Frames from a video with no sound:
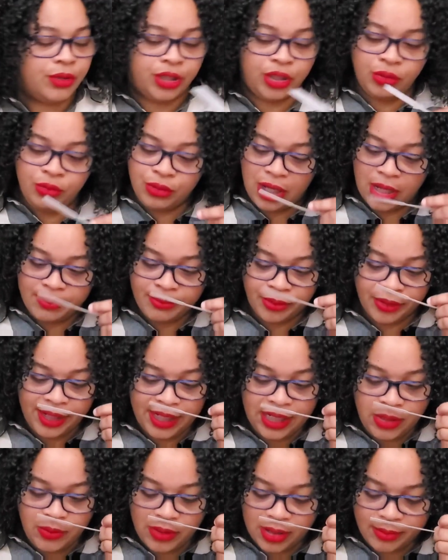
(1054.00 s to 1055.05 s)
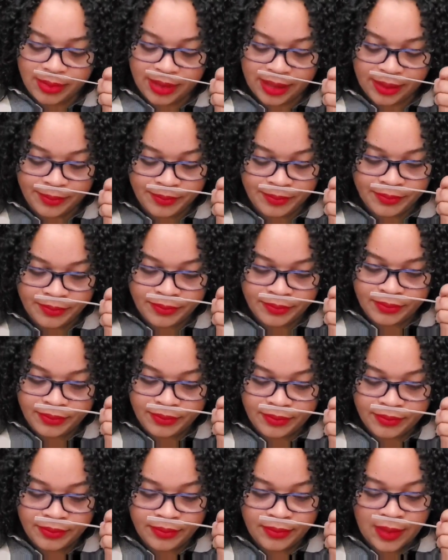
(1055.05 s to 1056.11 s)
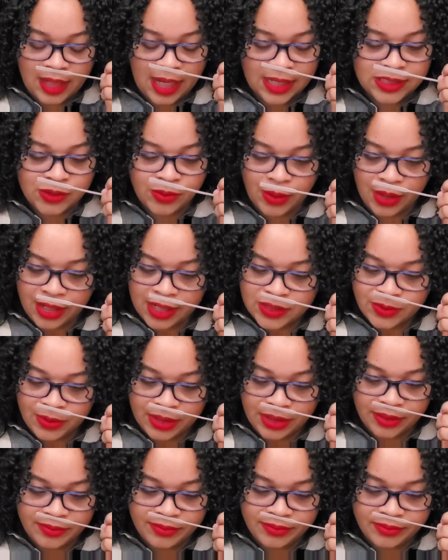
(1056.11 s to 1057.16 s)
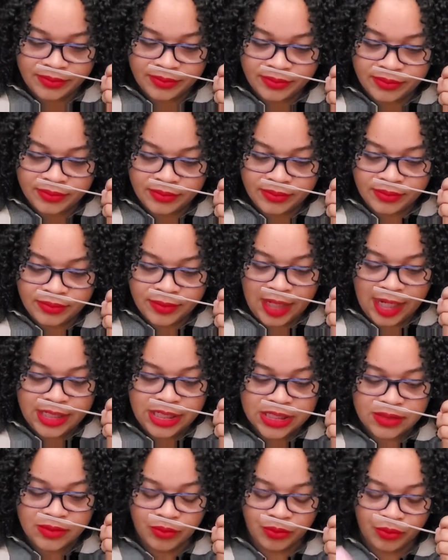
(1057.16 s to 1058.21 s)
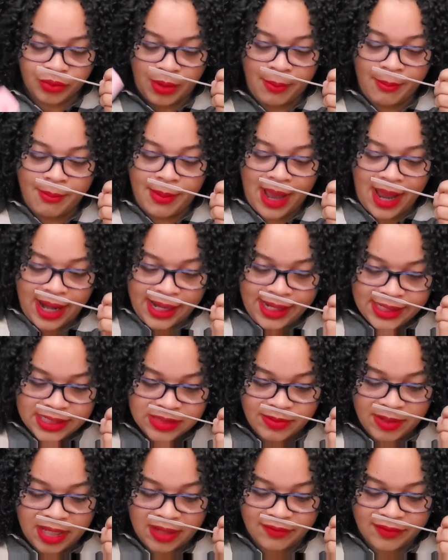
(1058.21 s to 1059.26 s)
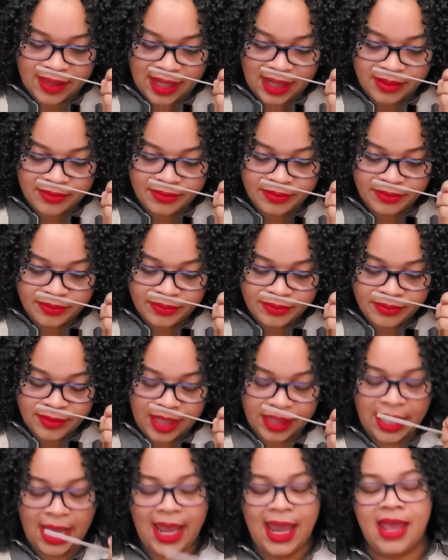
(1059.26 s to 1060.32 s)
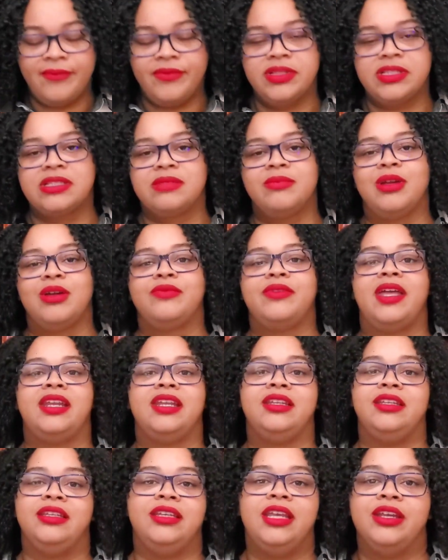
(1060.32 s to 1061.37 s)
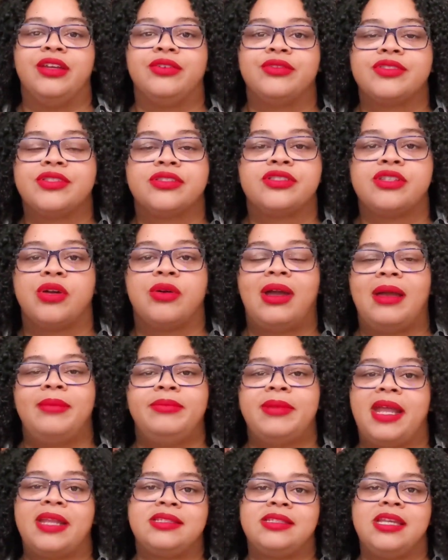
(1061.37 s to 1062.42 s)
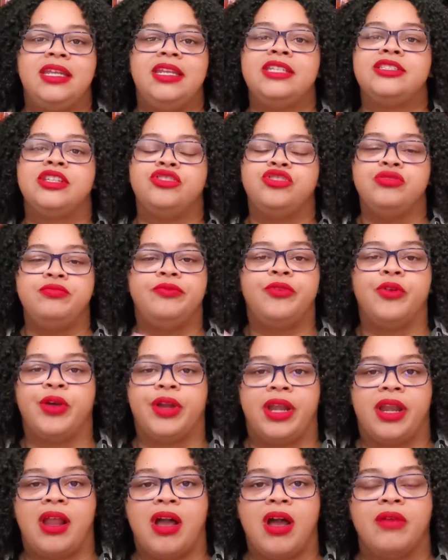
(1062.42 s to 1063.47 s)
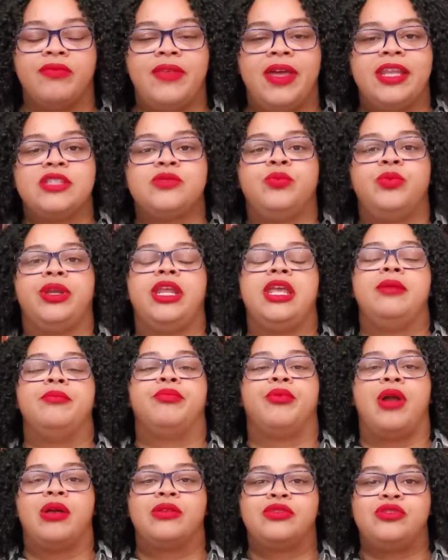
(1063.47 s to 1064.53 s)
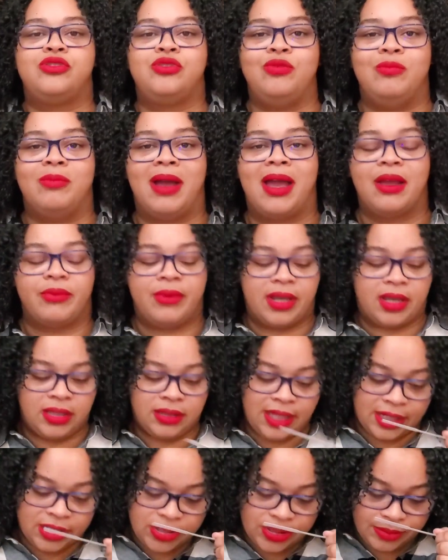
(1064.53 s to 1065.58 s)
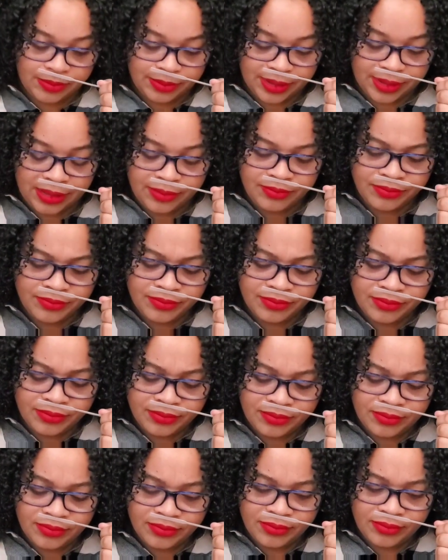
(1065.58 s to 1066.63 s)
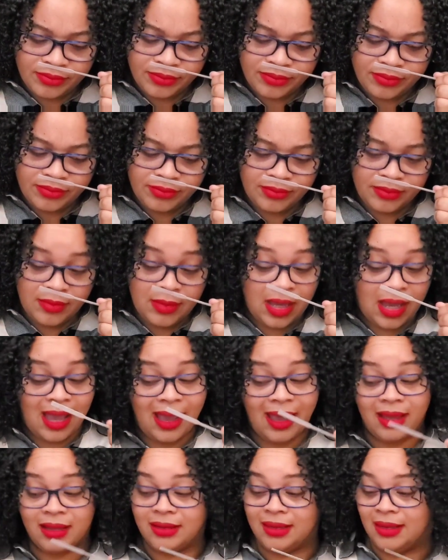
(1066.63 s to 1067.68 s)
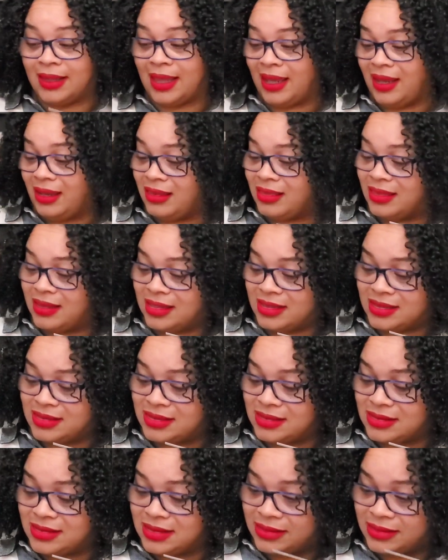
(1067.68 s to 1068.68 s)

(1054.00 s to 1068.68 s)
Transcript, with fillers: cucumber anywhere, but I swear that's what it, it just reminds me of that. And I haven't smelled that in years. So I'm not saying it's a dupe for it at all. That is what it brought to my recollection. But I like this.